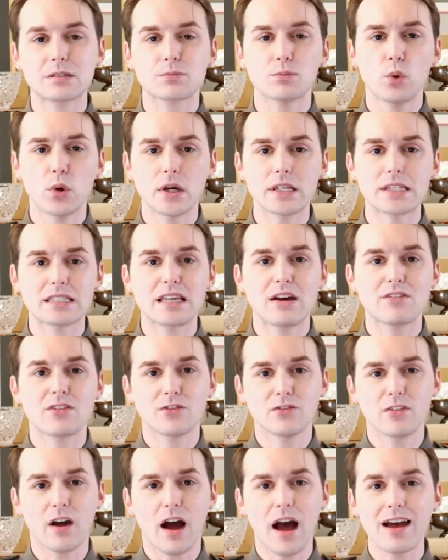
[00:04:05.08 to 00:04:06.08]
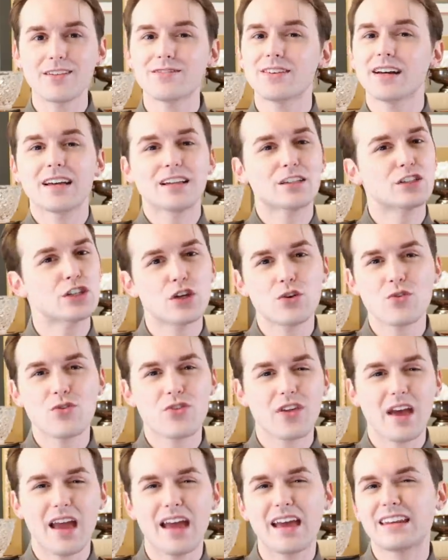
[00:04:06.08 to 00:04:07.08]
is 0.75 too
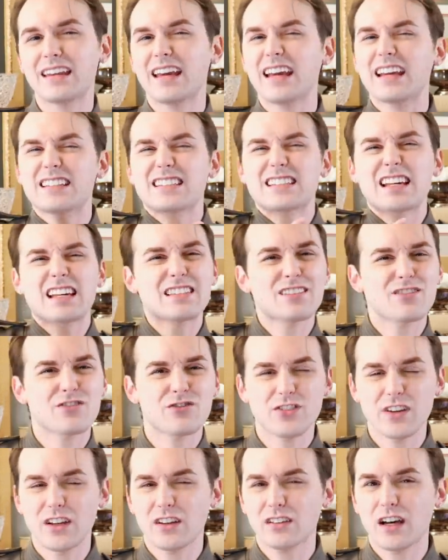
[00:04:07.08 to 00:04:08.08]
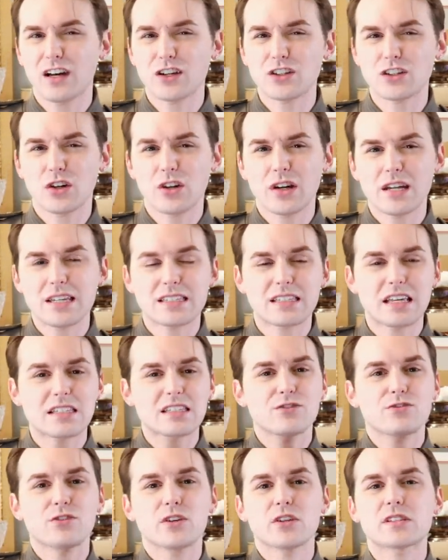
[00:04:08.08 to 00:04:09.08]
thin, it doesn't feel luxurious,
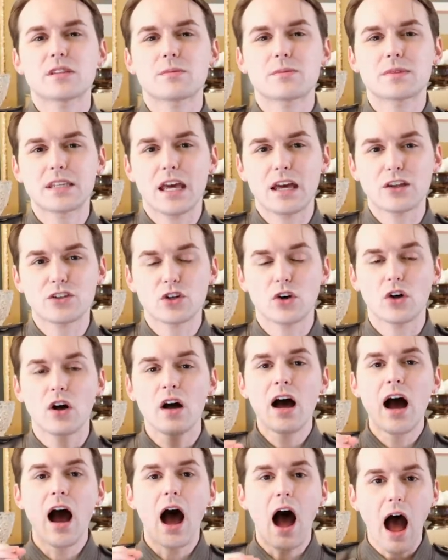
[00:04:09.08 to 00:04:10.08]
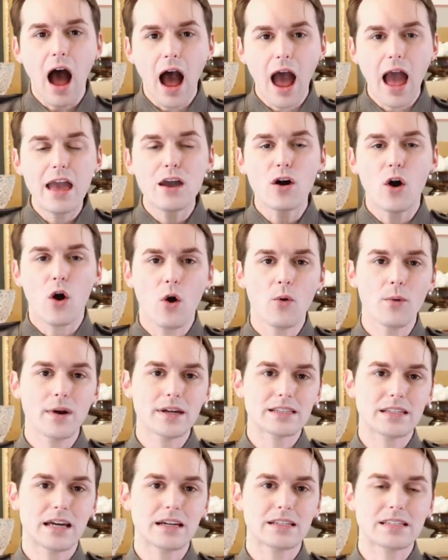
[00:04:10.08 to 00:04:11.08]
doesn't feel substantial. I
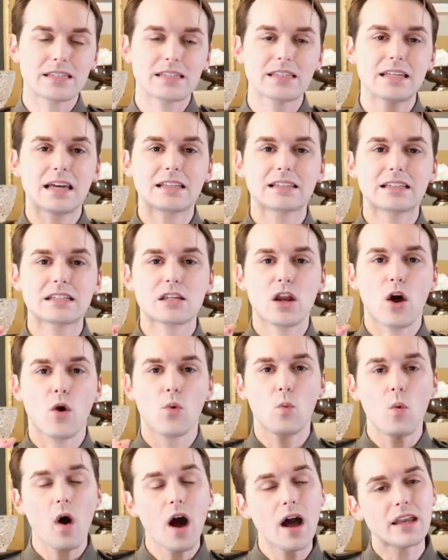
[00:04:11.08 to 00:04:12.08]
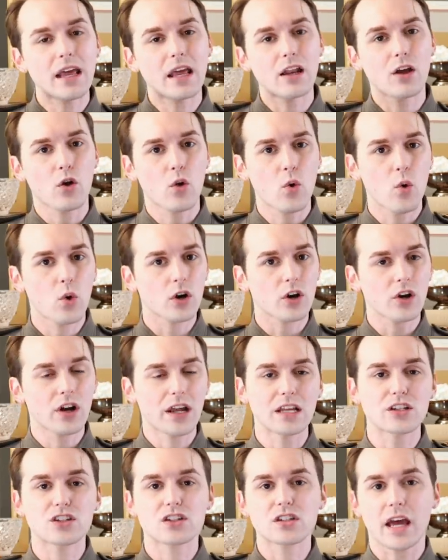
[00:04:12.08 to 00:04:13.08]
always like to see at least a one and a quarter
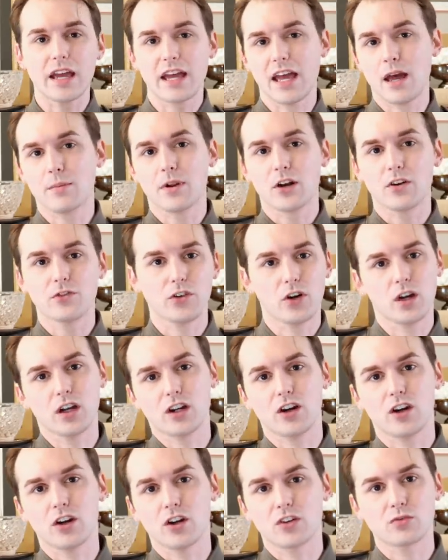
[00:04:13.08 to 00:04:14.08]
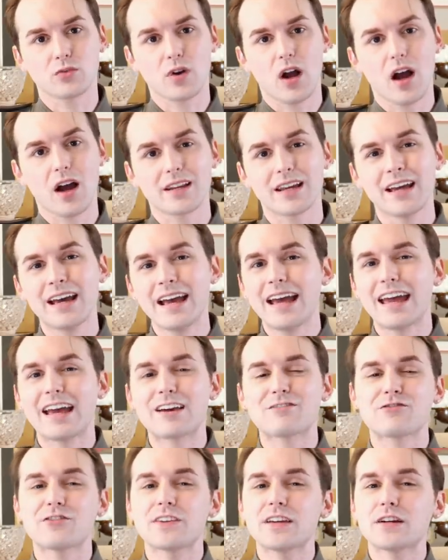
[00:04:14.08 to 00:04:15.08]
inch diameter for a curtain rod.
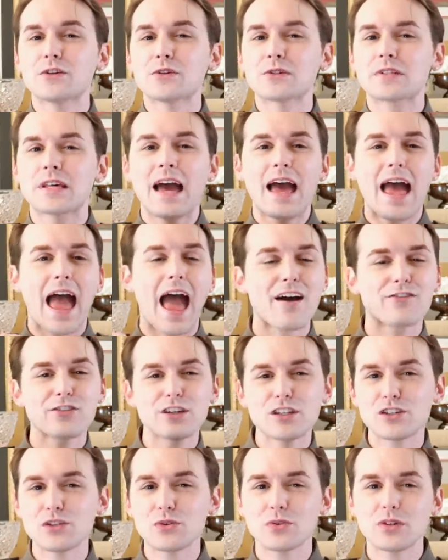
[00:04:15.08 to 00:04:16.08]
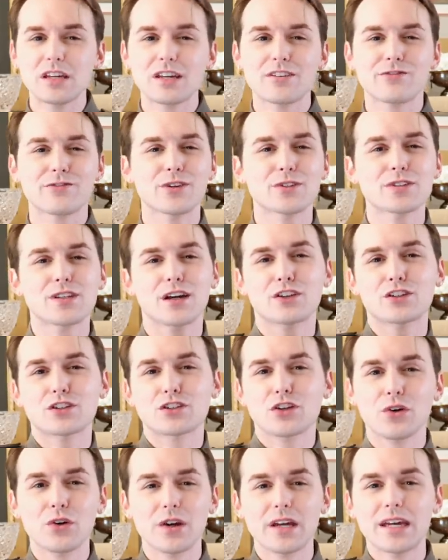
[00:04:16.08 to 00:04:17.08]
It feels heavy duty, it feels
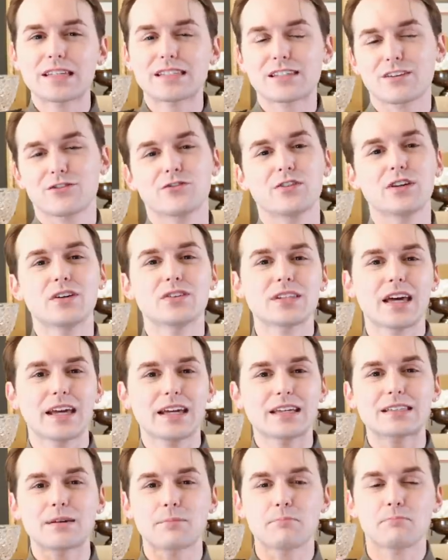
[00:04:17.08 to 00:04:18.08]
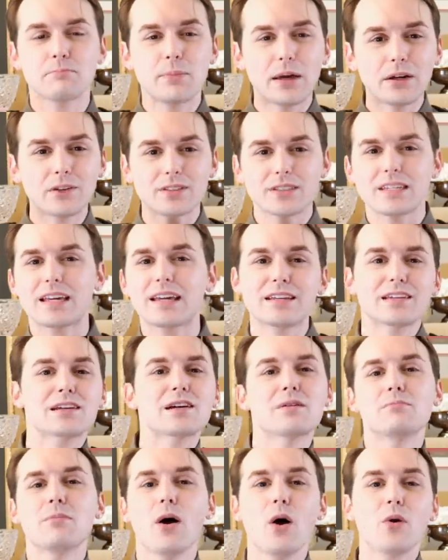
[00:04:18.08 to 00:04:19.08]
luxurious, it feels like it's a built-in
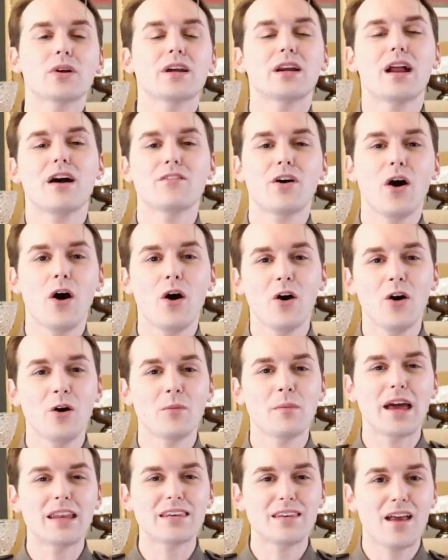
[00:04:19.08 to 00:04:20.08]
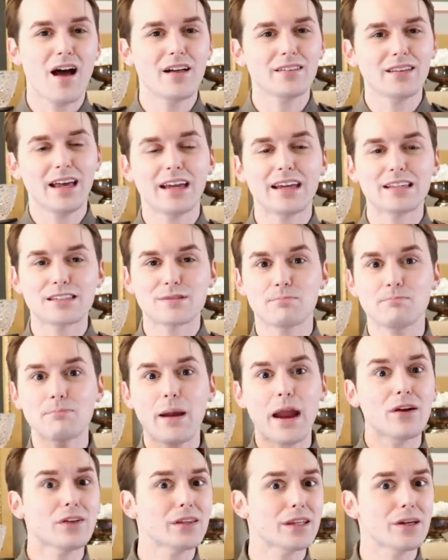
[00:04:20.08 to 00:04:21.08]
component of a home and not like it's
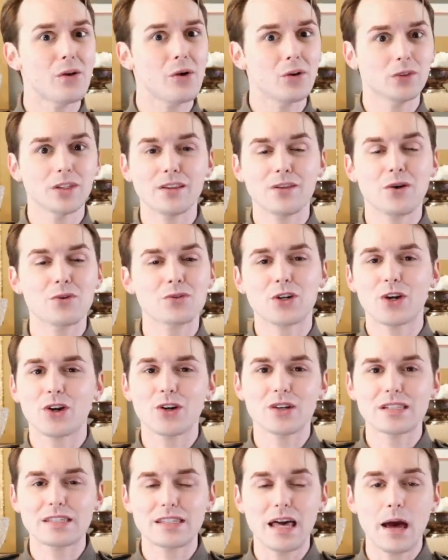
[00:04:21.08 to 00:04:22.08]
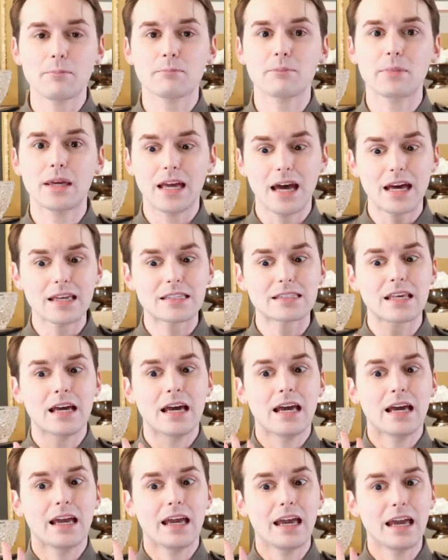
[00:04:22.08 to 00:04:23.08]
barely holding those curtains up because
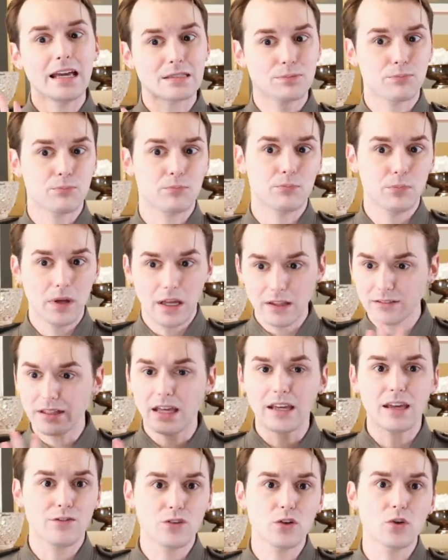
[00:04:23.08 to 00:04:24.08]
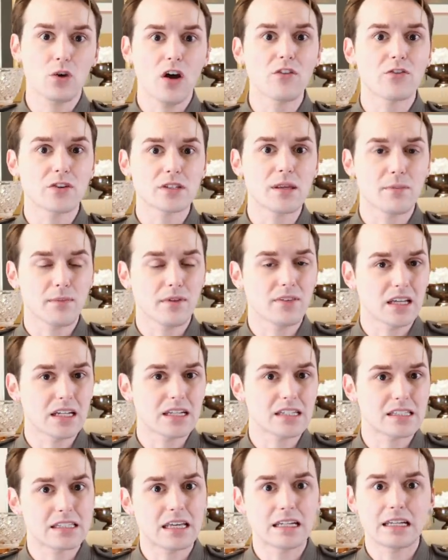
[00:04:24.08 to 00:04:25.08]
it's like if you go for something that
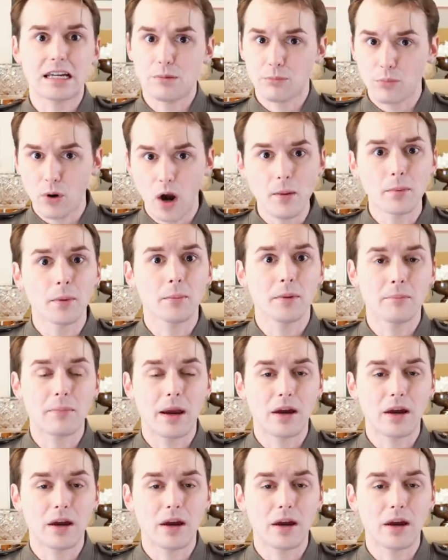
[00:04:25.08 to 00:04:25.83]
is thin, it probably